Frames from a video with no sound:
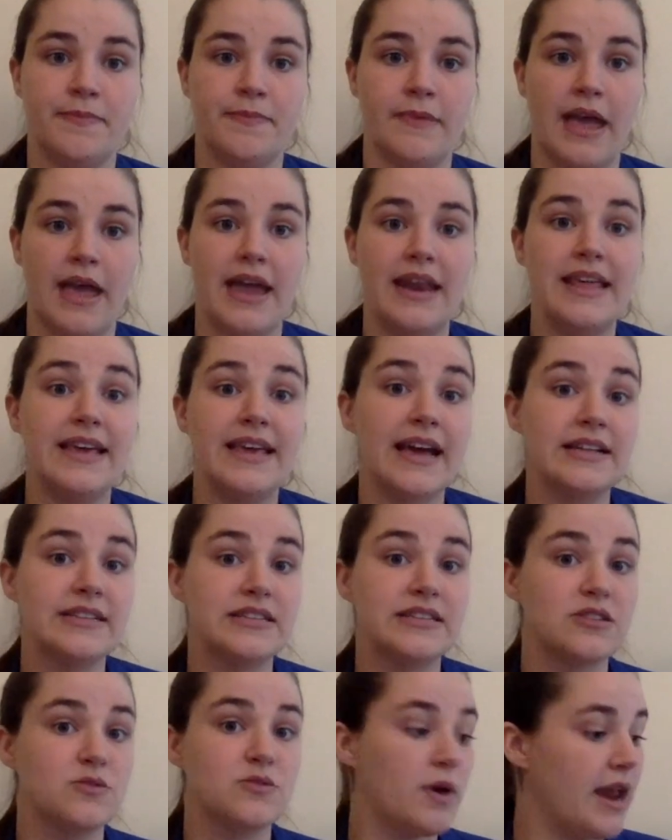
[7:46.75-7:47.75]
Any
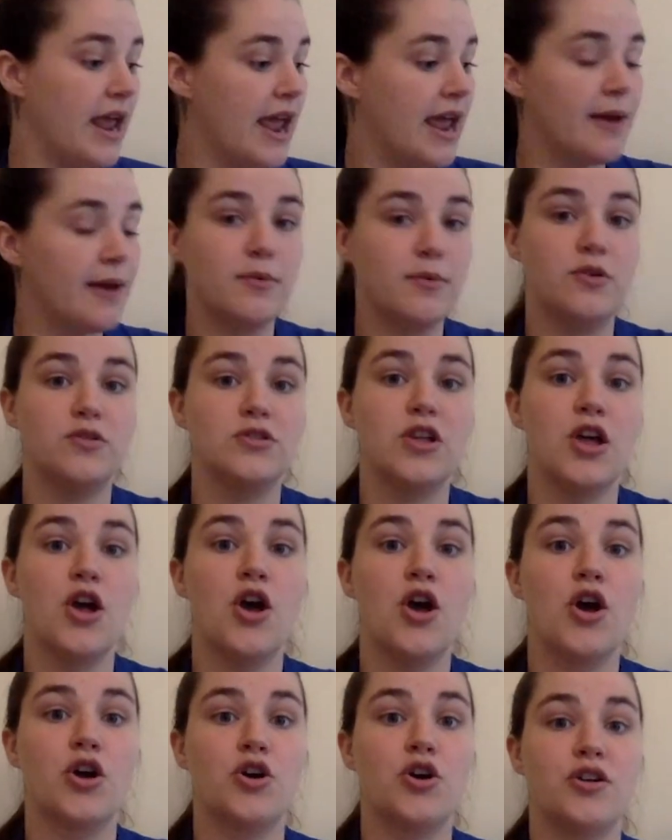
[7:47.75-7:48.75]
guesses what animals
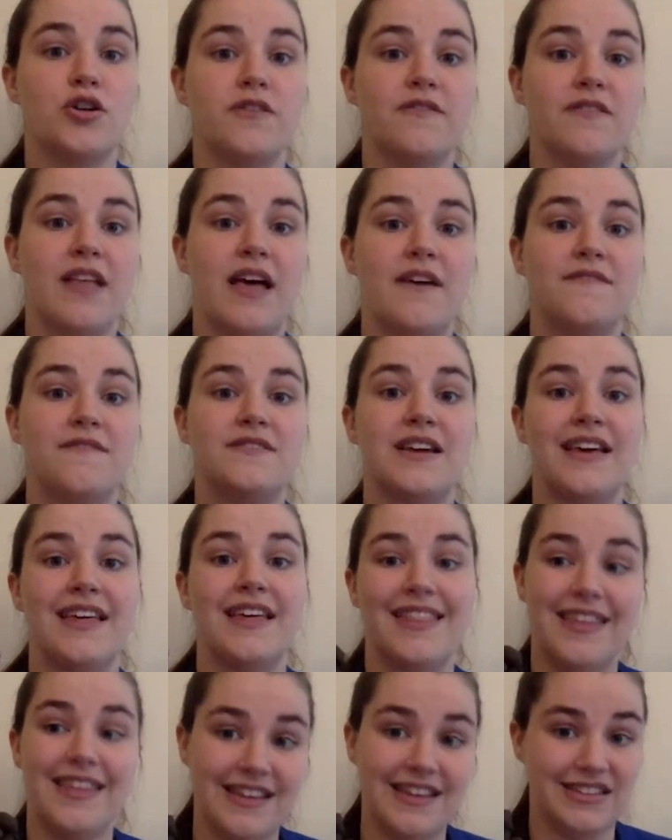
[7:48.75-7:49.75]
could have left
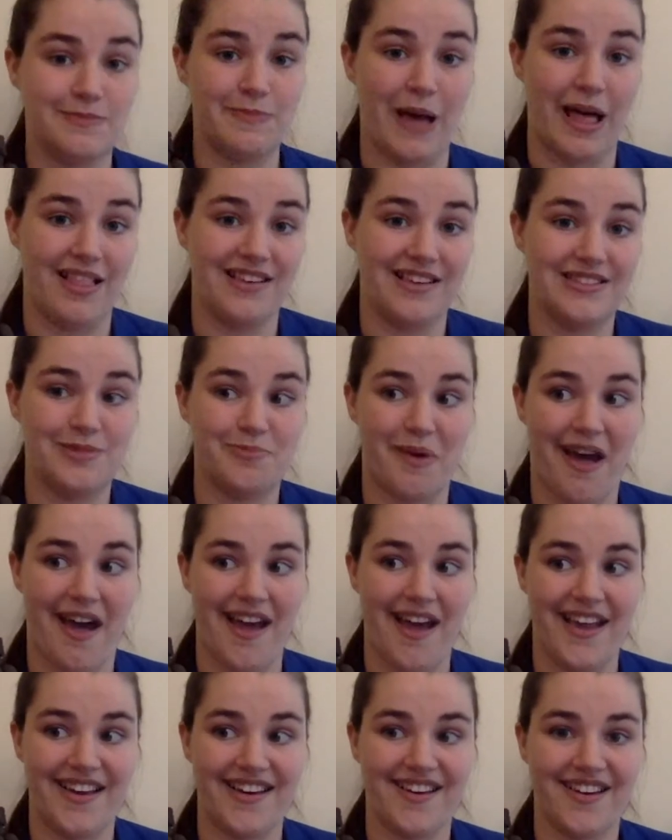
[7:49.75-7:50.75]
these pellets
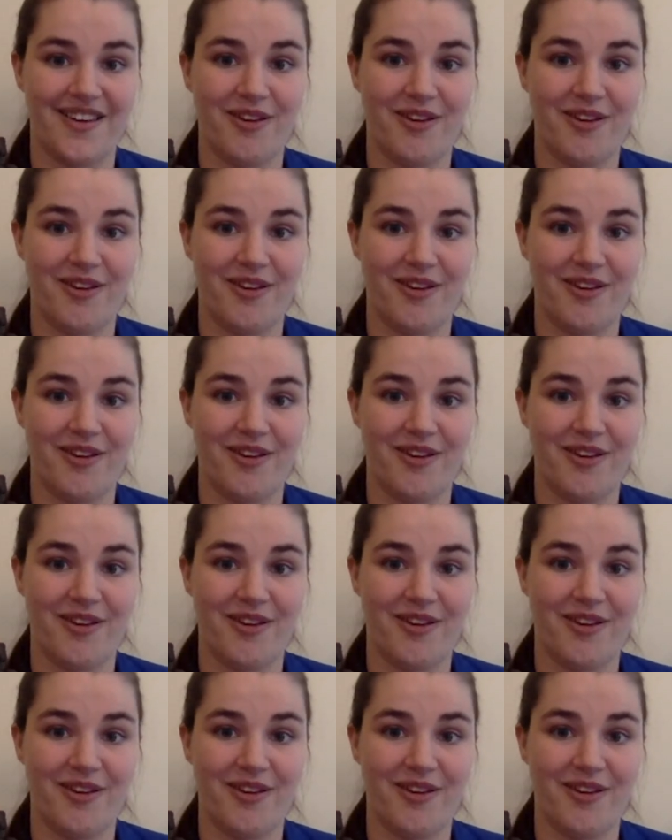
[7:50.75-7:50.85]
behind?